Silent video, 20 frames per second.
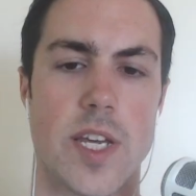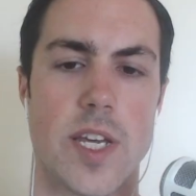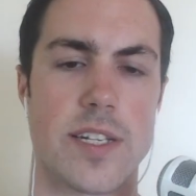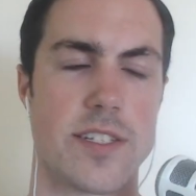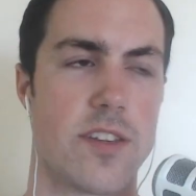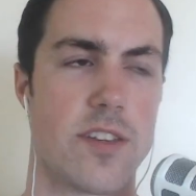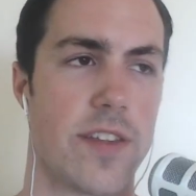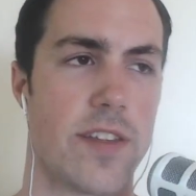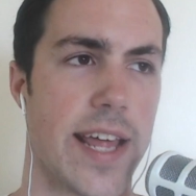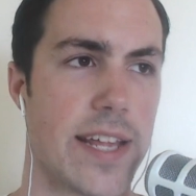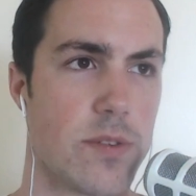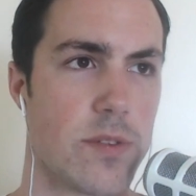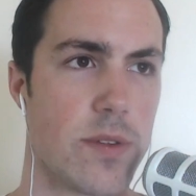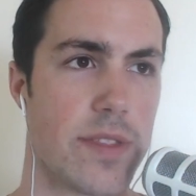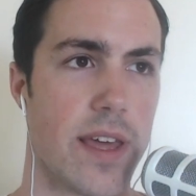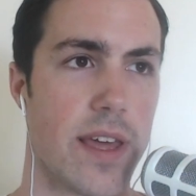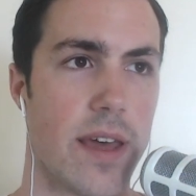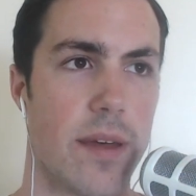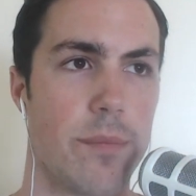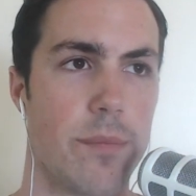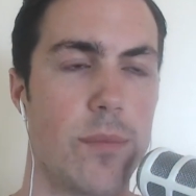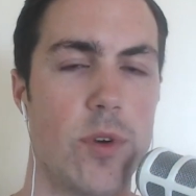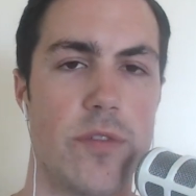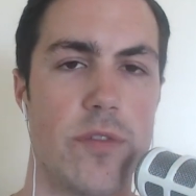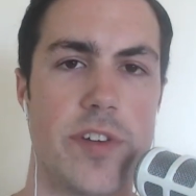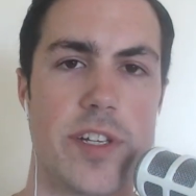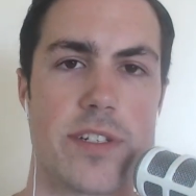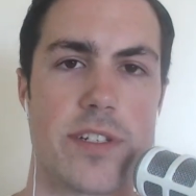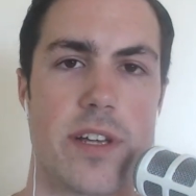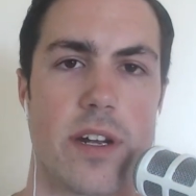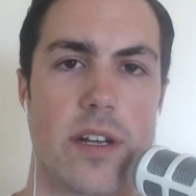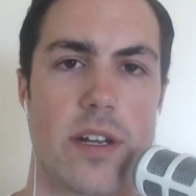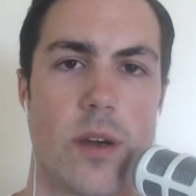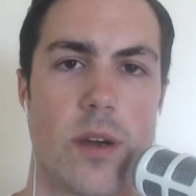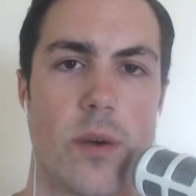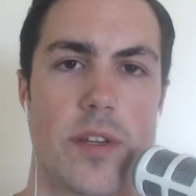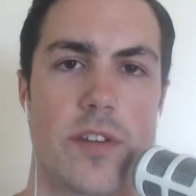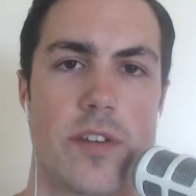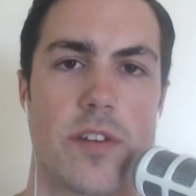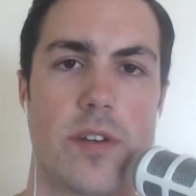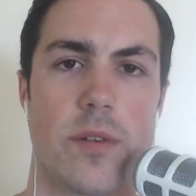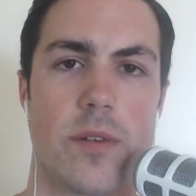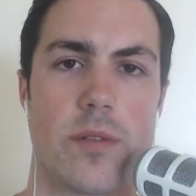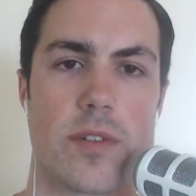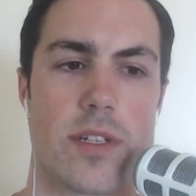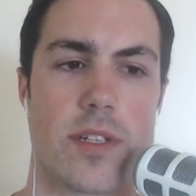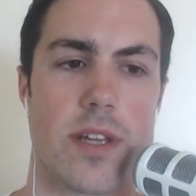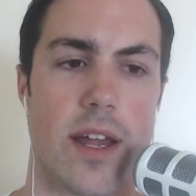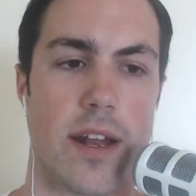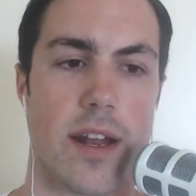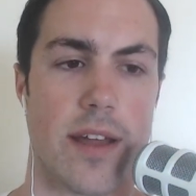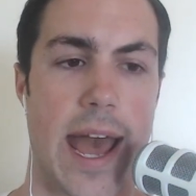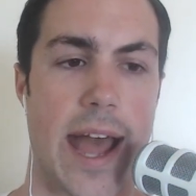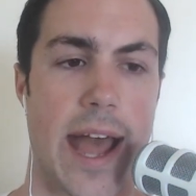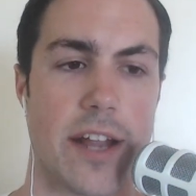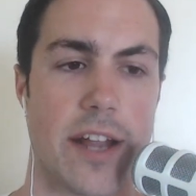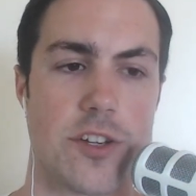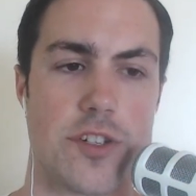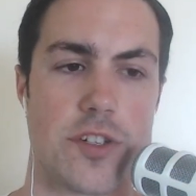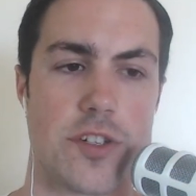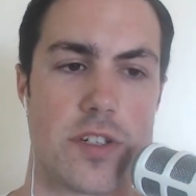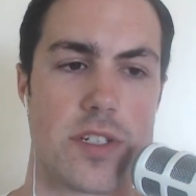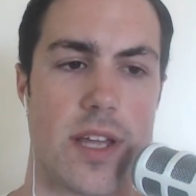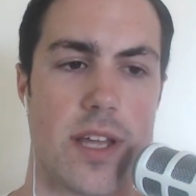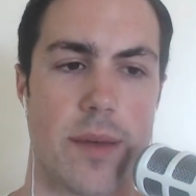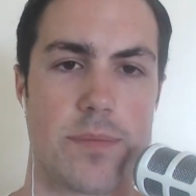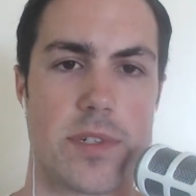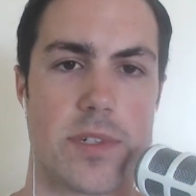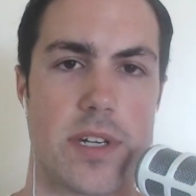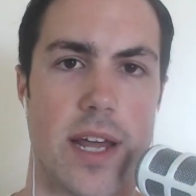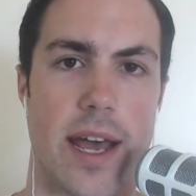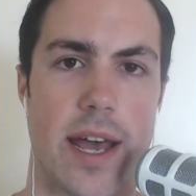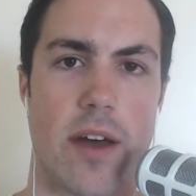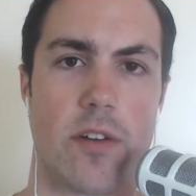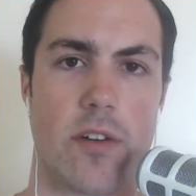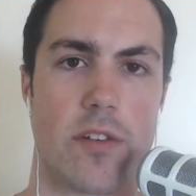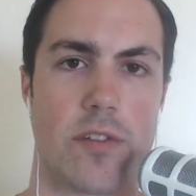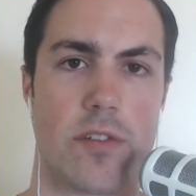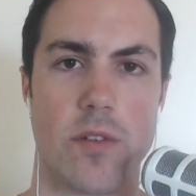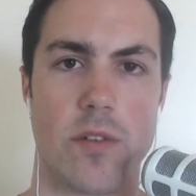And so that's what the movie's going to go into, is kind of action steps and how to do